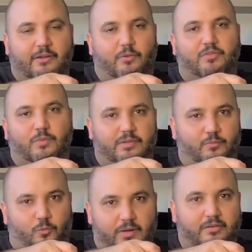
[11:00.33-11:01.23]
and it was with
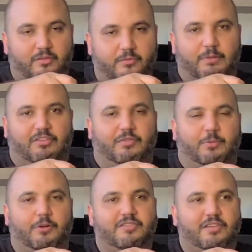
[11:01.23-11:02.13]
one
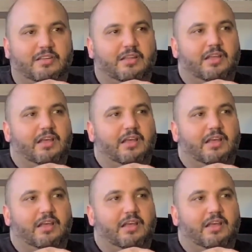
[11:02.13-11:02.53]
specific person.